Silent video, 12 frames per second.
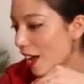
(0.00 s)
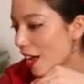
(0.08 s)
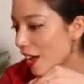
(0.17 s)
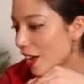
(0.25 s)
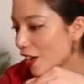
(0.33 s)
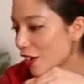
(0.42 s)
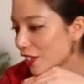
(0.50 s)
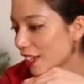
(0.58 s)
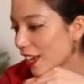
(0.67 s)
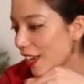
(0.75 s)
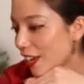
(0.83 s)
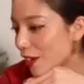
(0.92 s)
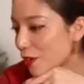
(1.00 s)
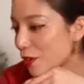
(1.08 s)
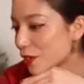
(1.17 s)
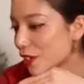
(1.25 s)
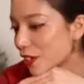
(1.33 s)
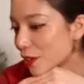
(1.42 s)
Okay,
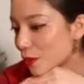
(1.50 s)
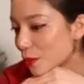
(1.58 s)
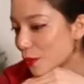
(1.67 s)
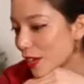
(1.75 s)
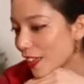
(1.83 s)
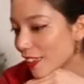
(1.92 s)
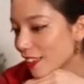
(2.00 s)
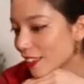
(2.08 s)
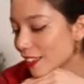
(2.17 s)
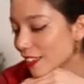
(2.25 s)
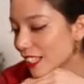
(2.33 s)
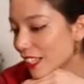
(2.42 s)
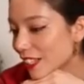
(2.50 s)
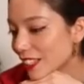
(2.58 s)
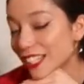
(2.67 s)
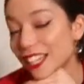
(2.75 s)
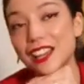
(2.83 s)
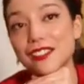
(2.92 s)
cool. Well,
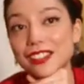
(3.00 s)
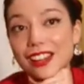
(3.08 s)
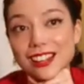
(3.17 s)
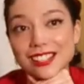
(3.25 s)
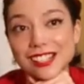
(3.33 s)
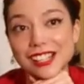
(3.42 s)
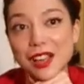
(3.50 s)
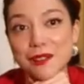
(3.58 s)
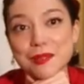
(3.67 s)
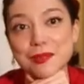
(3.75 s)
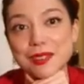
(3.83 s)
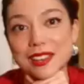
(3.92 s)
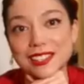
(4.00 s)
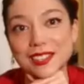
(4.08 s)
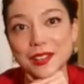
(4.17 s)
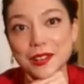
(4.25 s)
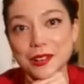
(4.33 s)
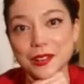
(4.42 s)
luckily I have Kara's here helping me,
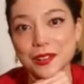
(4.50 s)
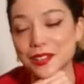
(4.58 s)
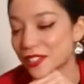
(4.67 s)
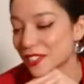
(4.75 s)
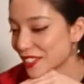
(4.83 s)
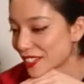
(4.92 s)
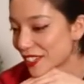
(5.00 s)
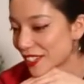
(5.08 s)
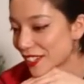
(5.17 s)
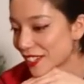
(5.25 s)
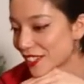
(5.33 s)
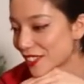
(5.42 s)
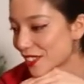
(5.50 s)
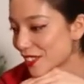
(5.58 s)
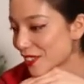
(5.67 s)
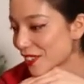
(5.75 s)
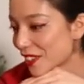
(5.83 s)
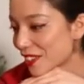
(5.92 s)
so
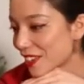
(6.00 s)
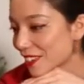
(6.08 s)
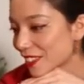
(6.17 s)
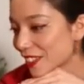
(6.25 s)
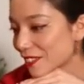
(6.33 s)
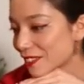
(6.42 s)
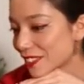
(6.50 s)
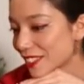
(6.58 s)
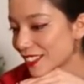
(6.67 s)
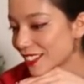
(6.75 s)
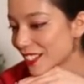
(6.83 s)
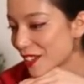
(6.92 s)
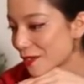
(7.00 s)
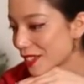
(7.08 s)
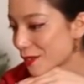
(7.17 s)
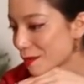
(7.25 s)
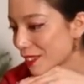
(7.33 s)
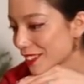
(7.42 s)
she's running around looking for a
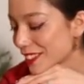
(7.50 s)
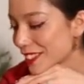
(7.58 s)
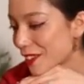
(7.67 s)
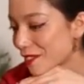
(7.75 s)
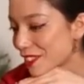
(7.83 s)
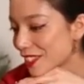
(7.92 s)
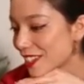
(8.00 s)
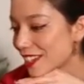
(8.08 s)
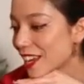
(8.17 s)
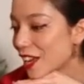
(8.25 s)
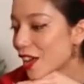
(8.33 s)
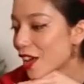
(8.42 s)
way to plug this camera in.